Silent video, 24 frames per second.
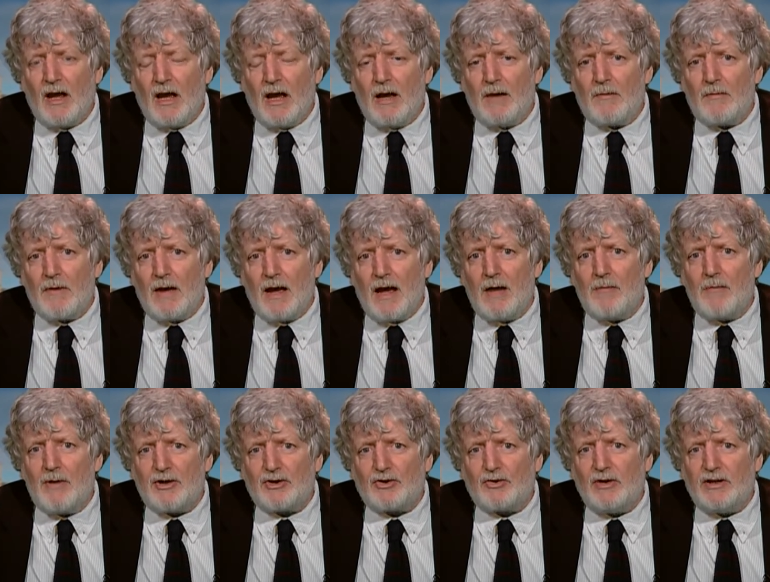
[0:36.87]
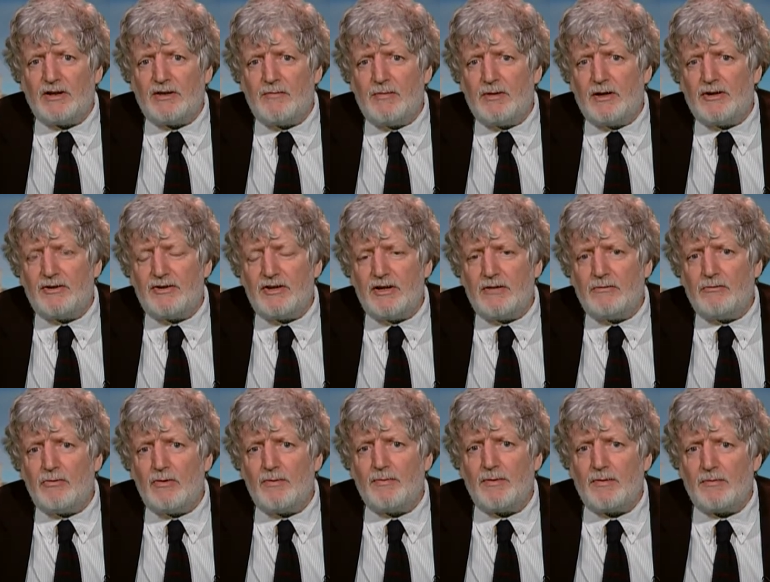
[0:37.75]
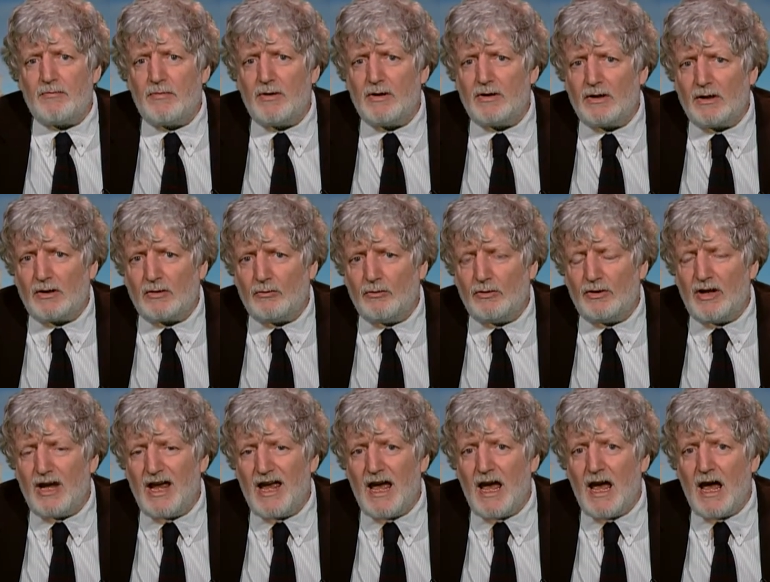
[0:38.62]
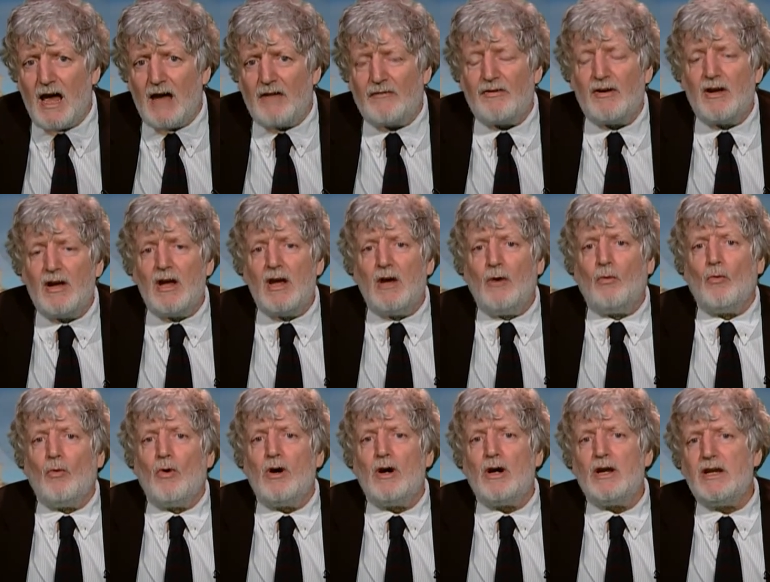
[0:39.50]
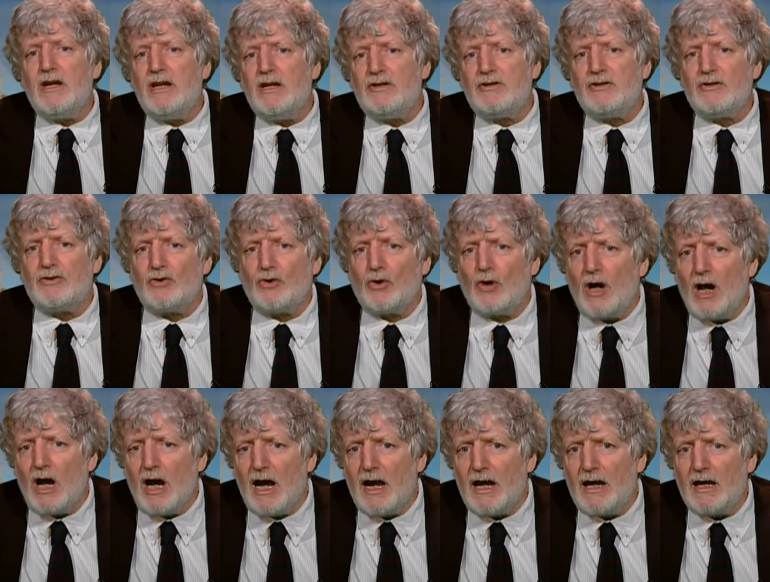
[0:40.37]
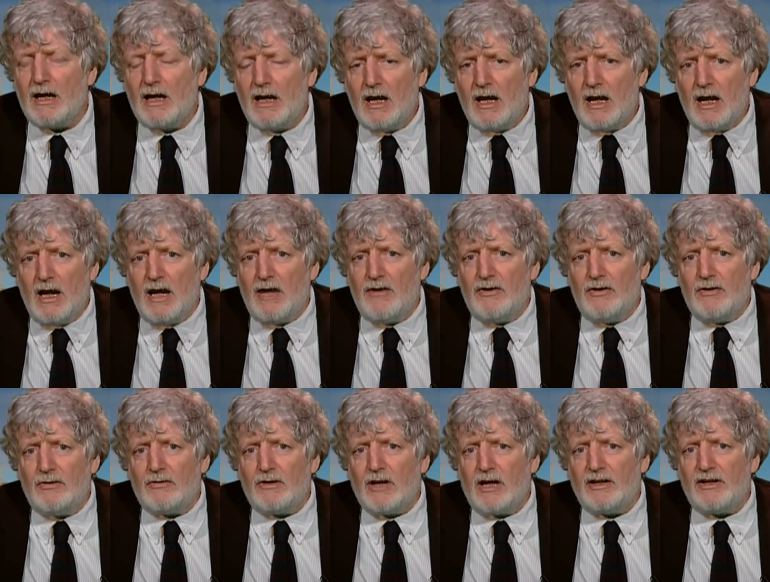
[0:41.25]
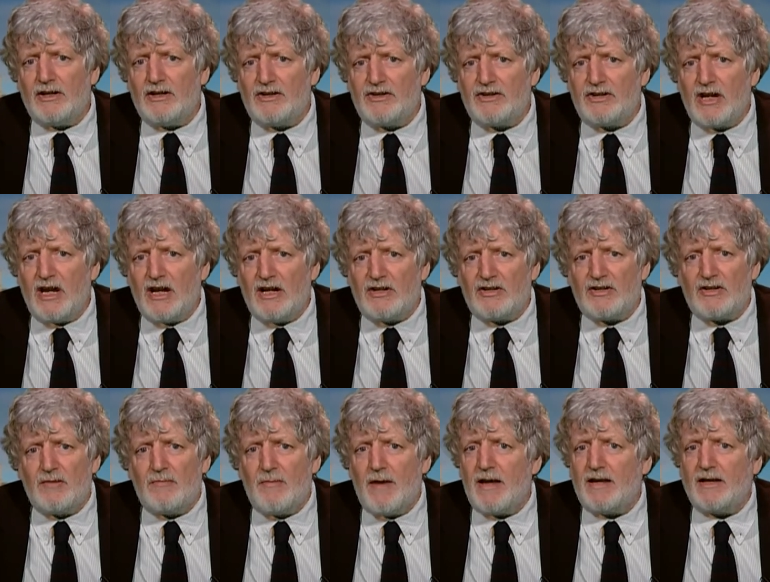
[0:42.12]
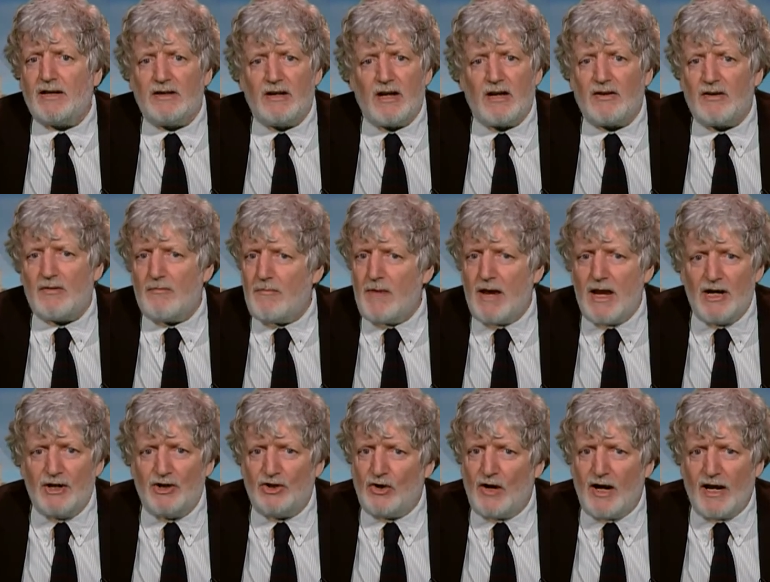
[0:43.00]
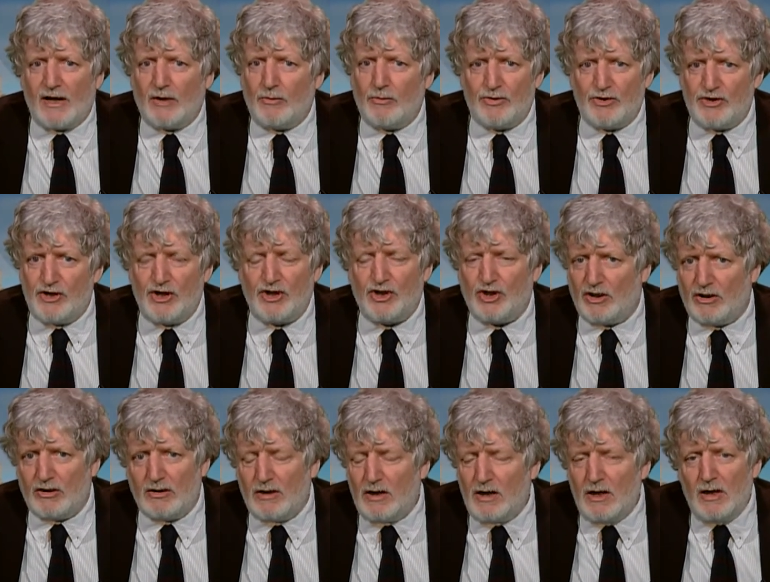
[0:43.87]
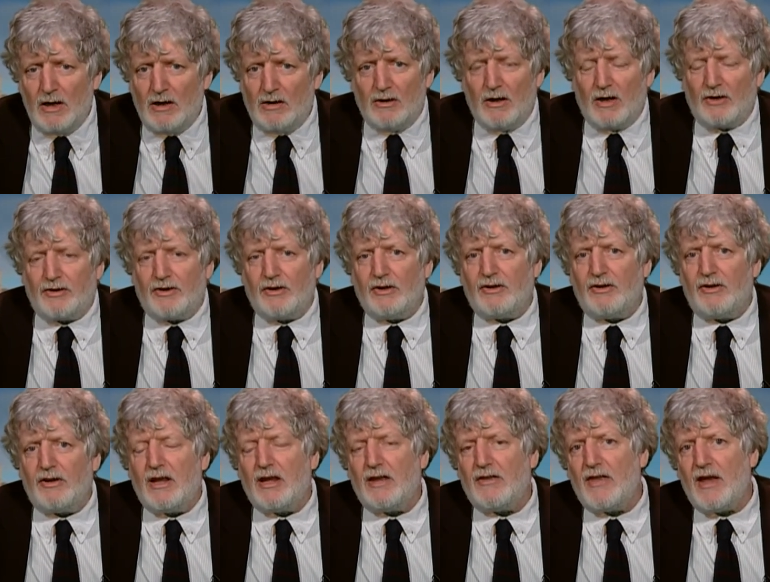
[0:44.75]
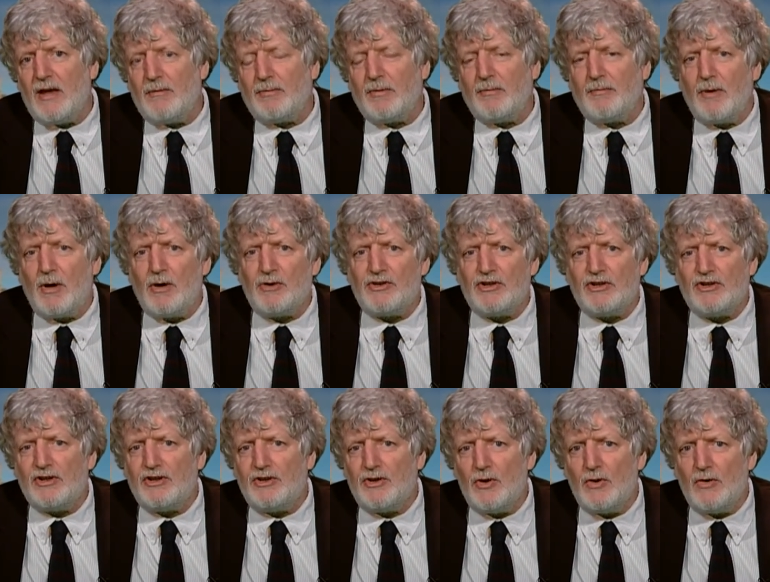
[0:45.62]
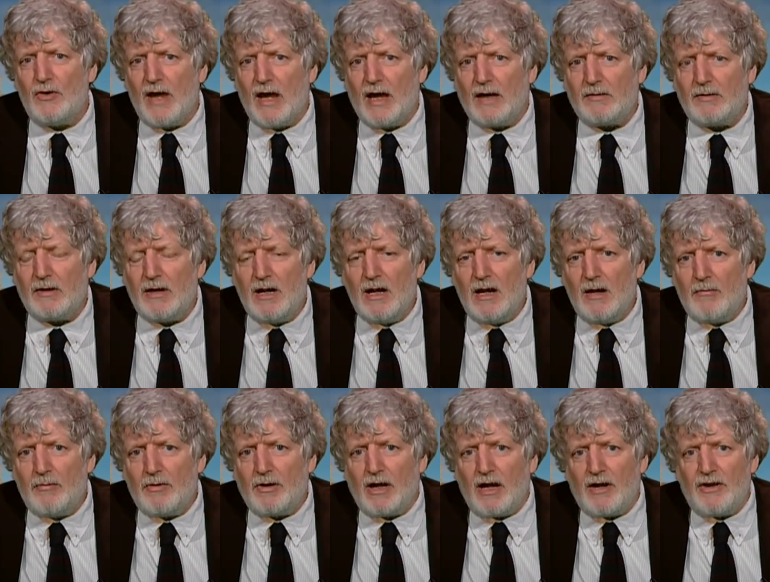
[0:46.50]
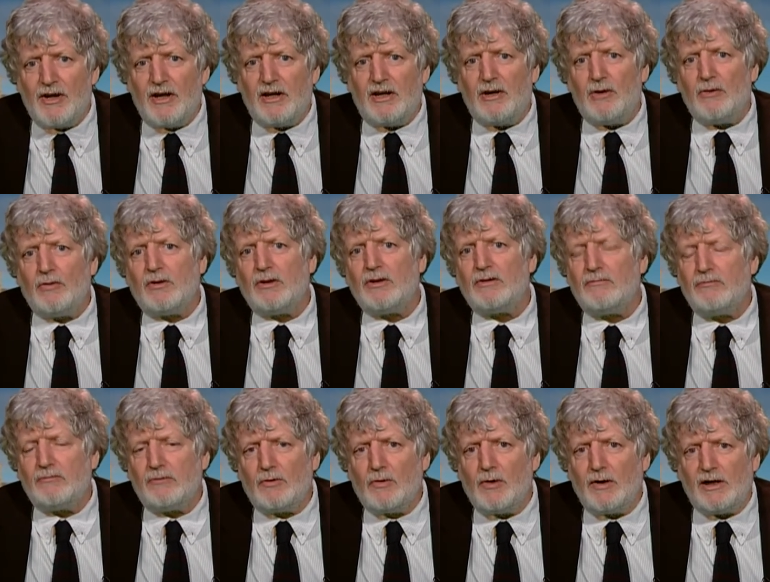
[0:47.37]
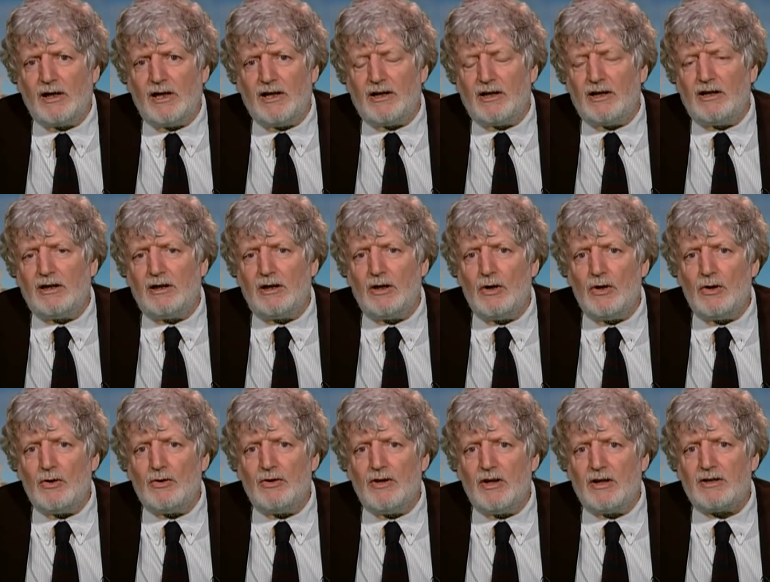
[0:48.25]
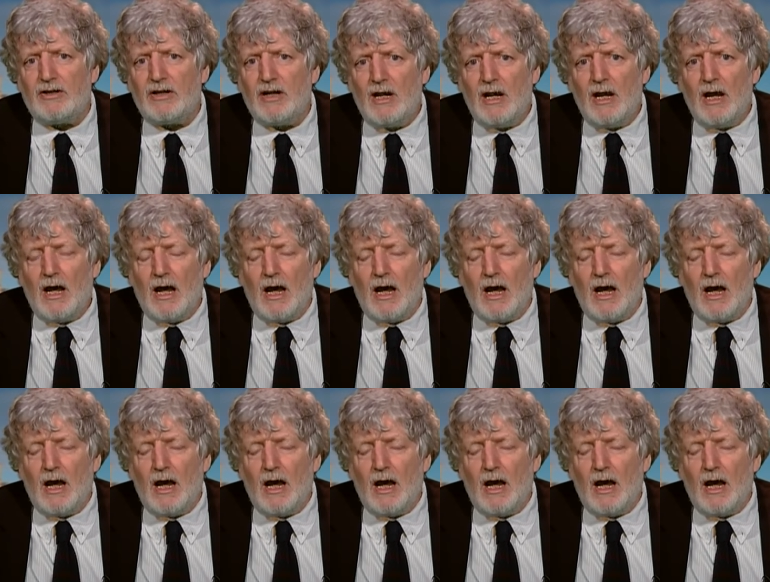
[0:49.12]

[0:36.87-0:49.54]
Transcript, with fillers: how much credibility Rupert Murdoch would have were he to try in the United States to make another major acquisition, not that they're proposing to do that, but I think you could quickly conclude that